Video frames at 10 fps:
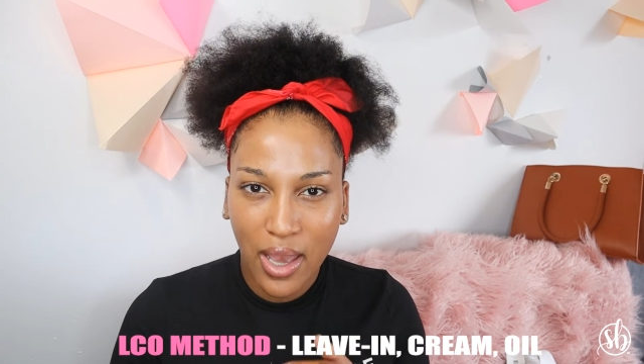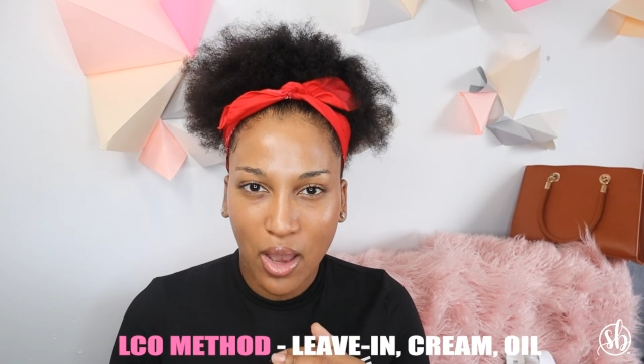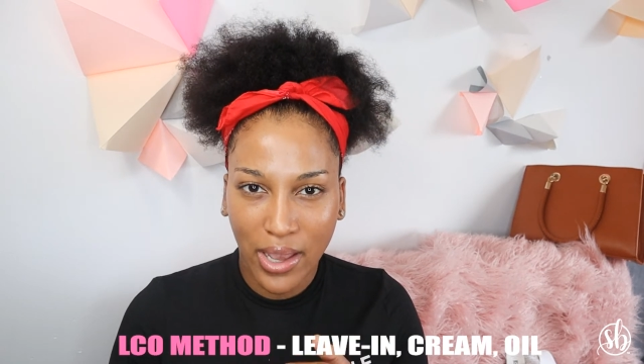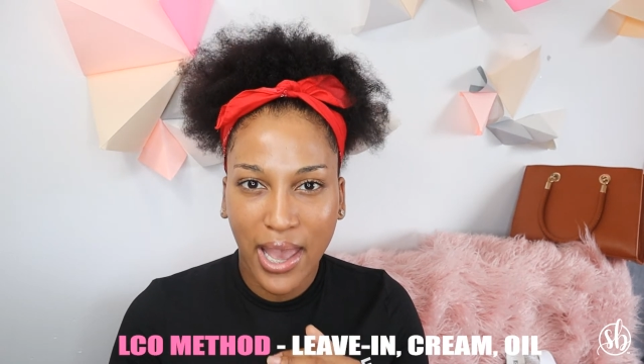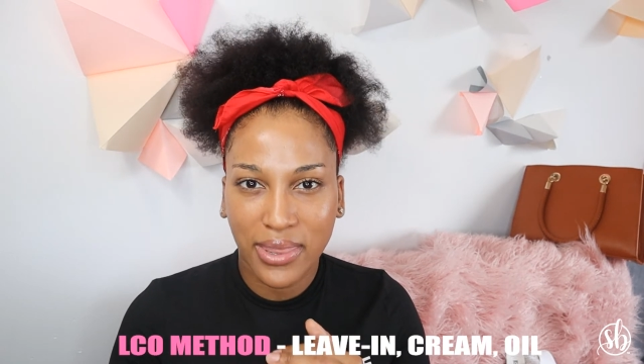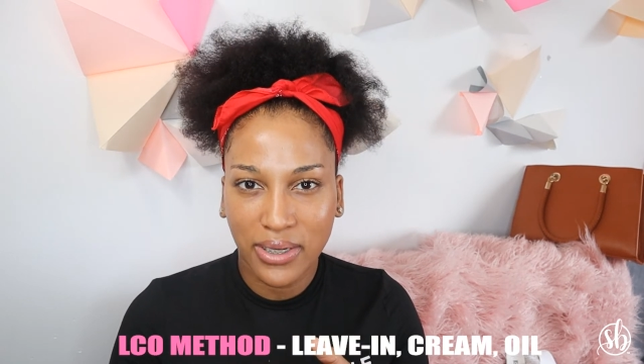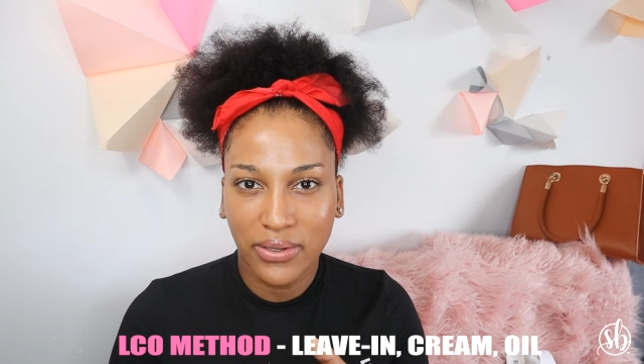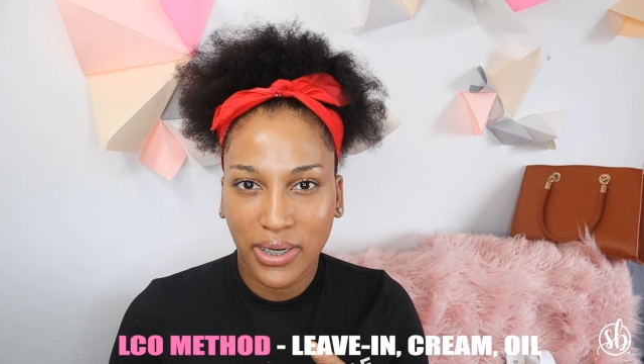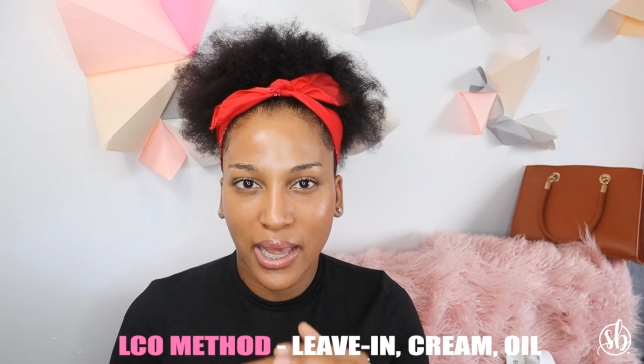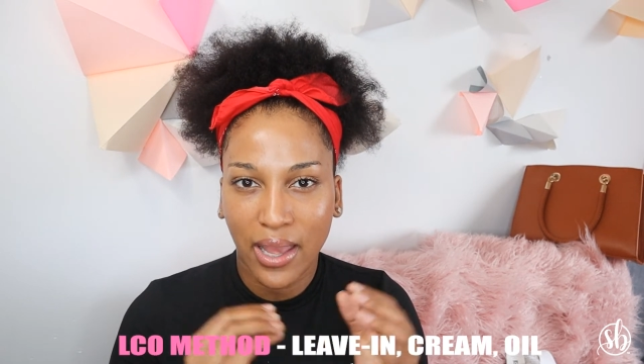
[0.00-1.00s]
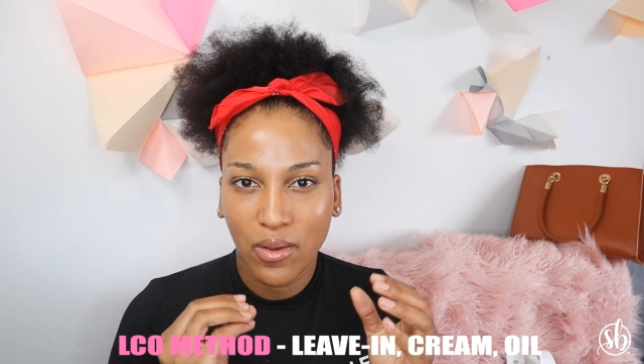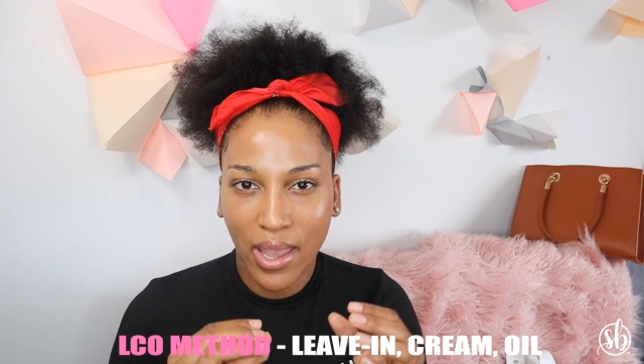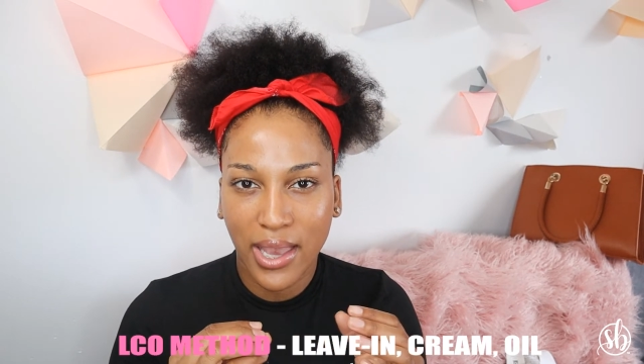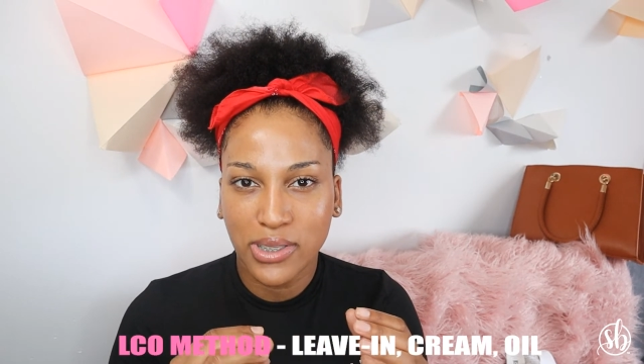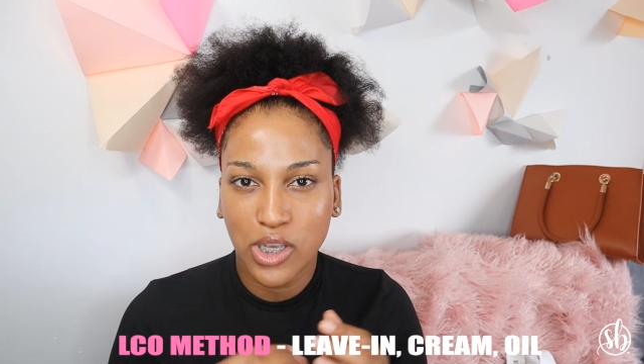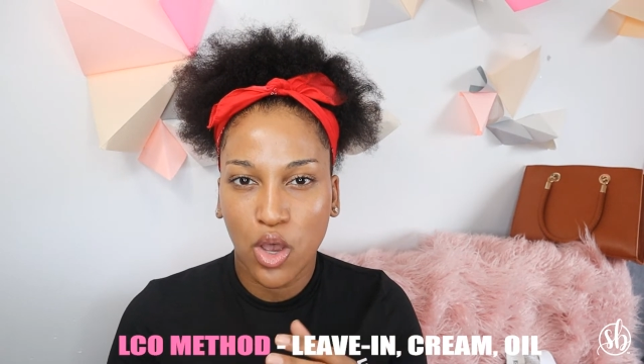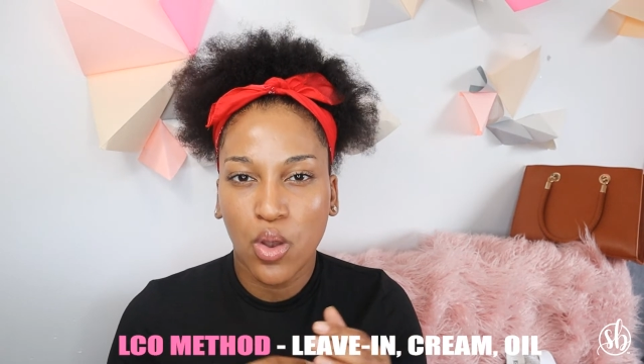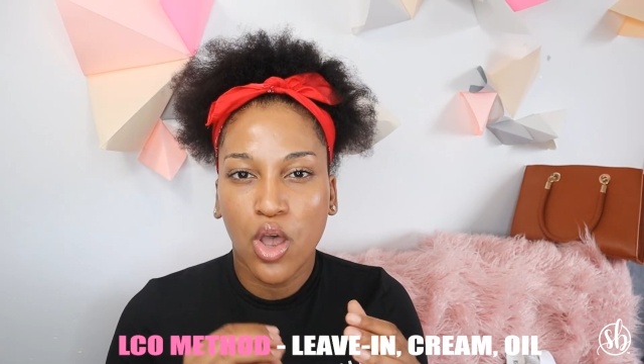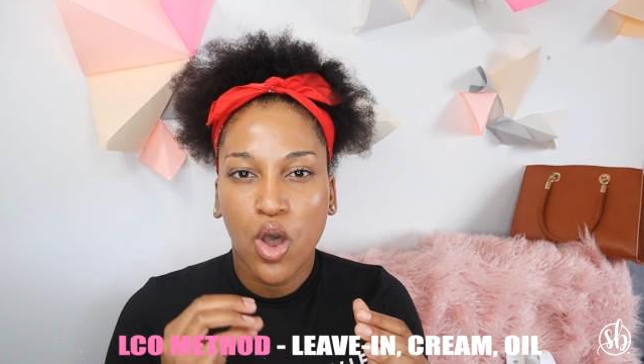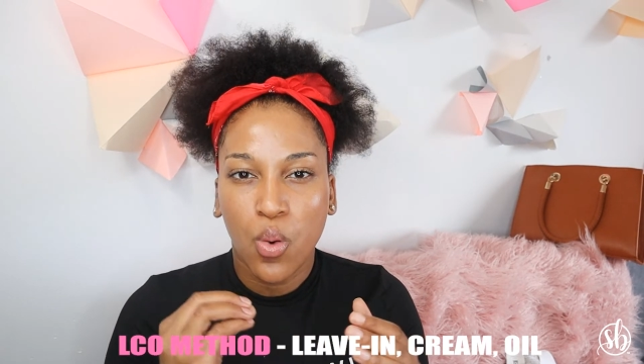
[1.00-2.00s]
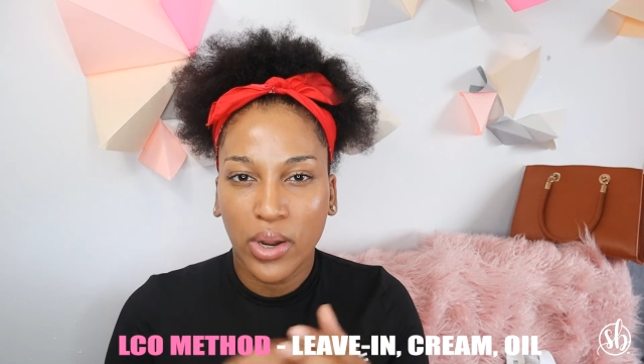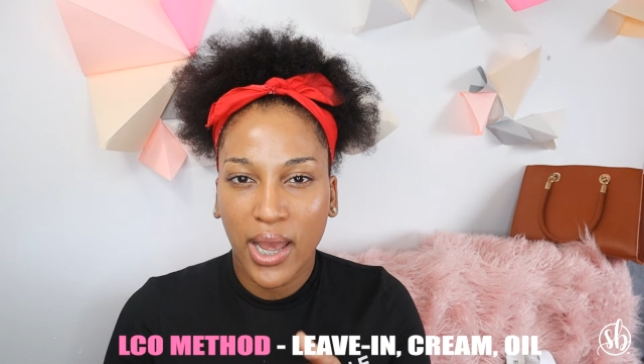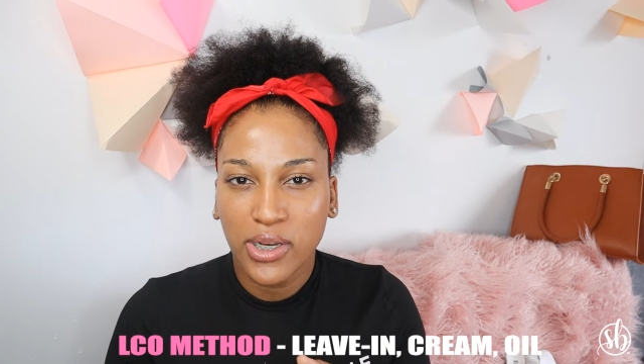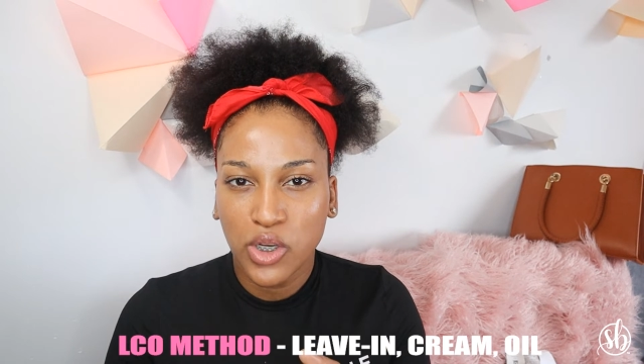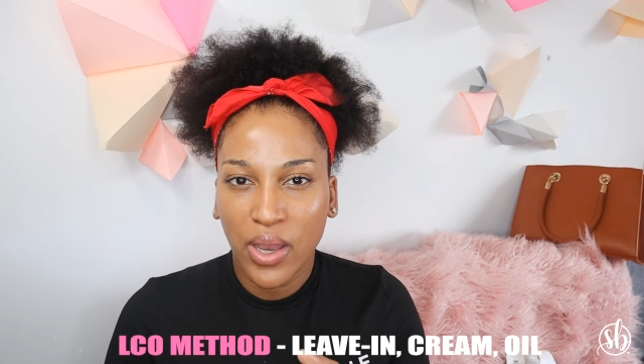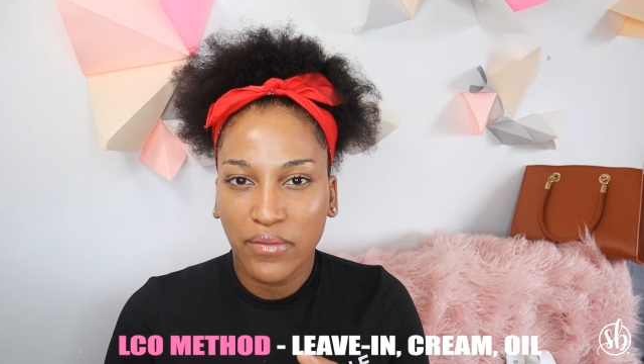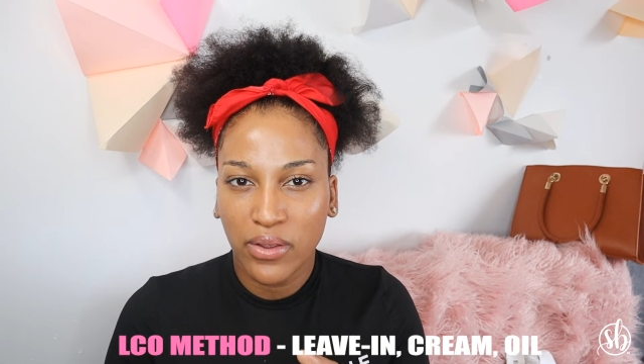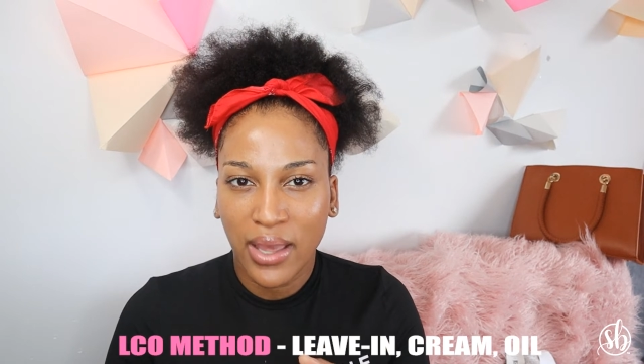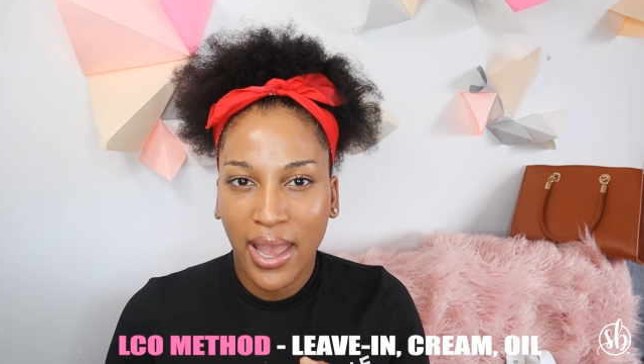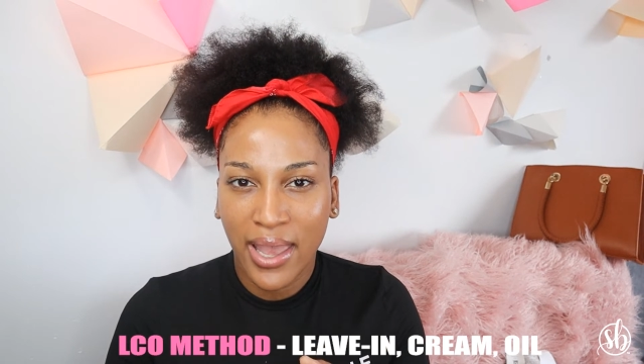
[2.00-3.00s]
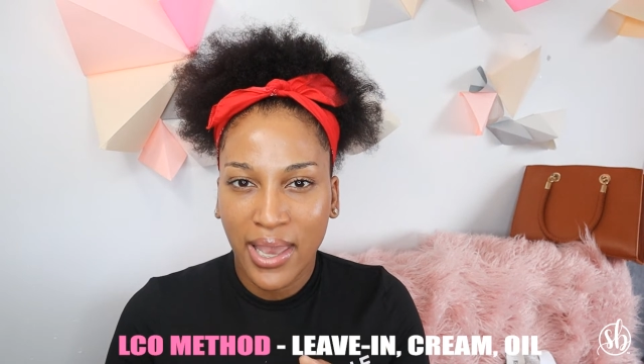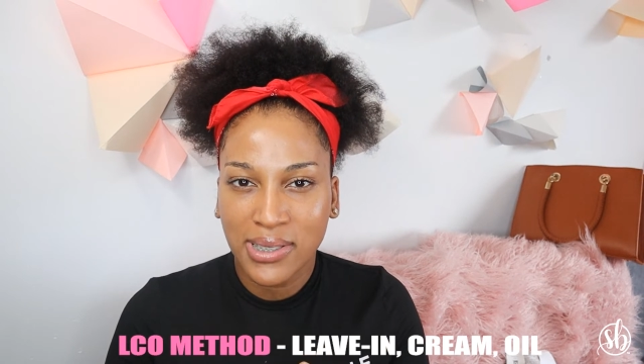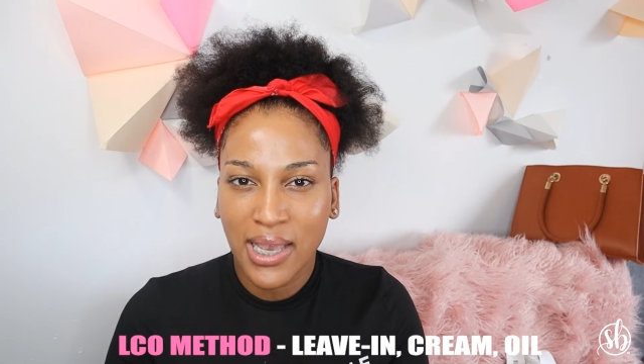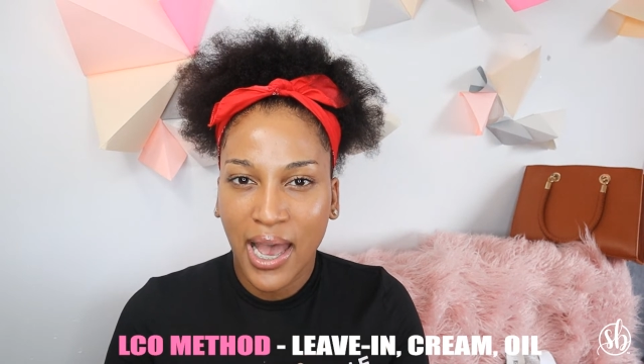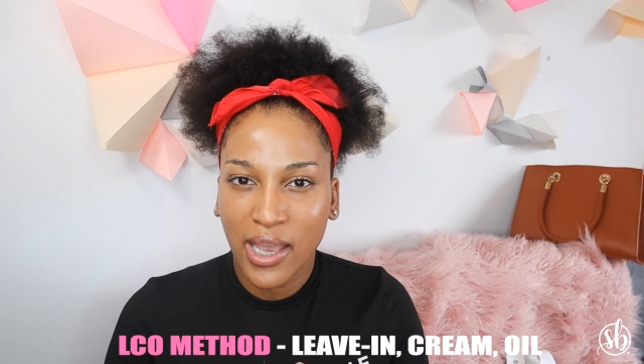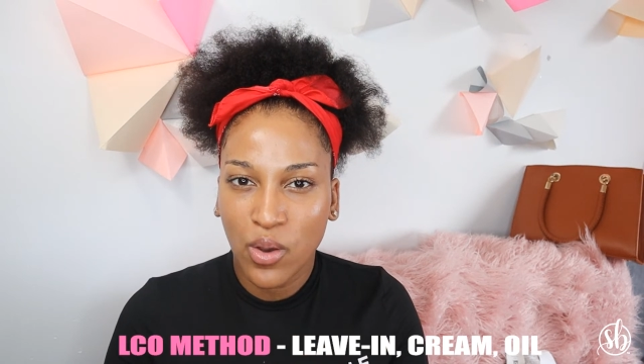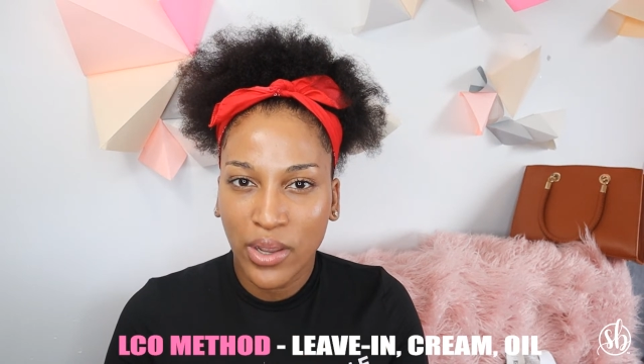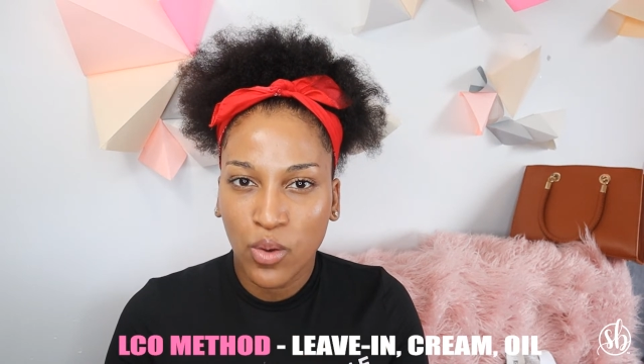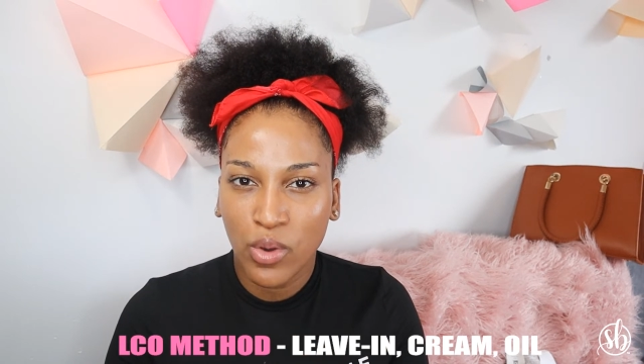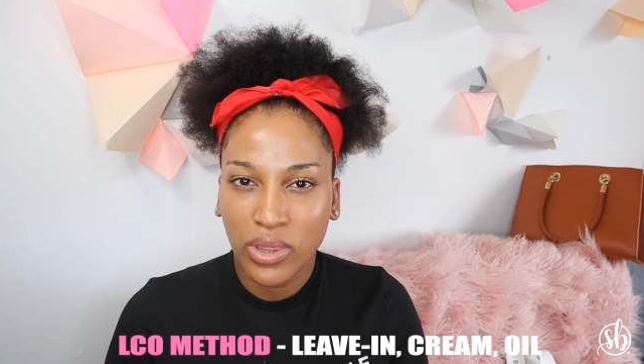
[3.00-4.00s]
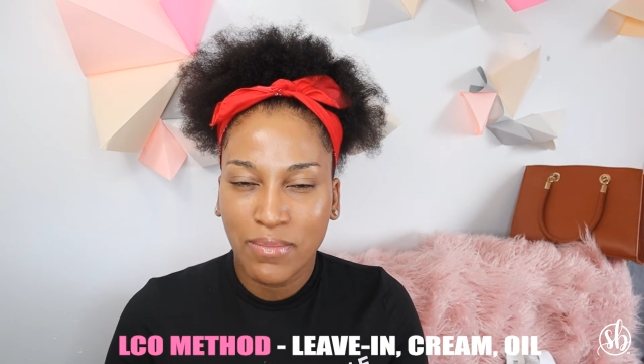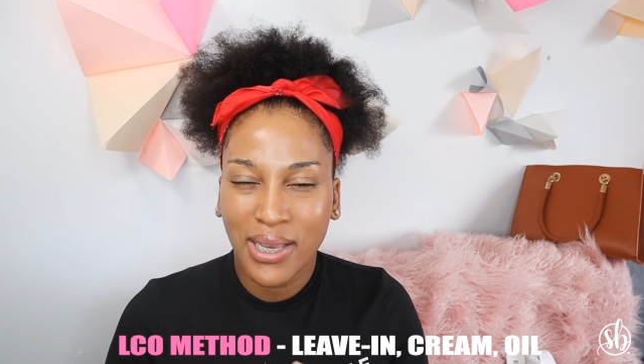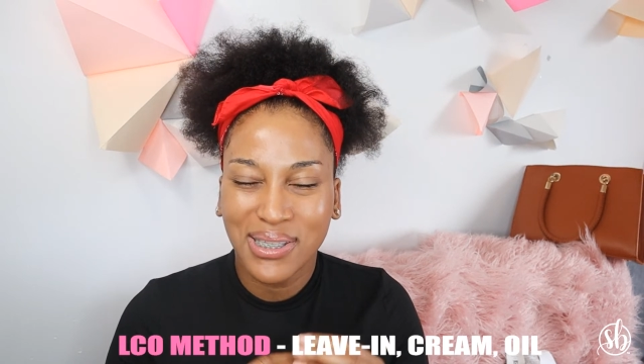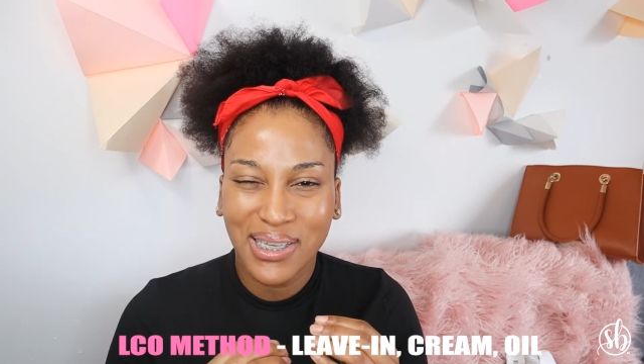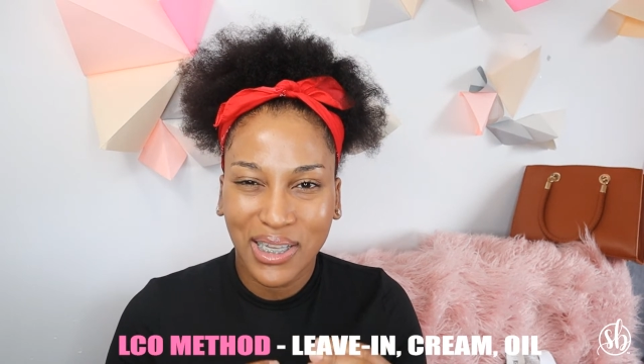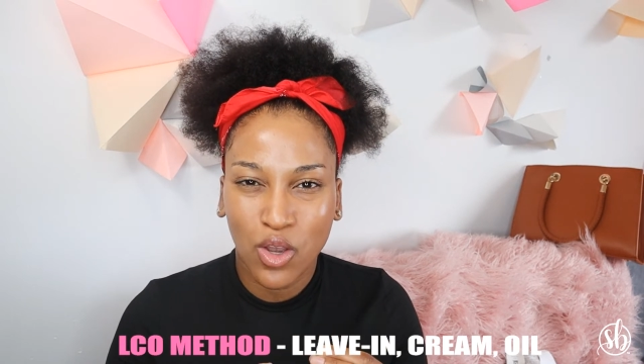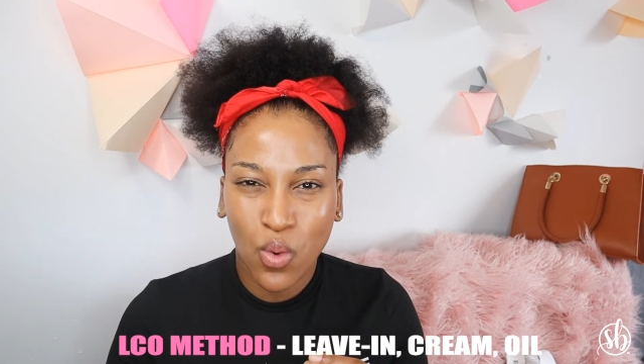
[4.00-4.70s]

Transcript: at the end of the day, okay? So what I do after that is I go in with my sealing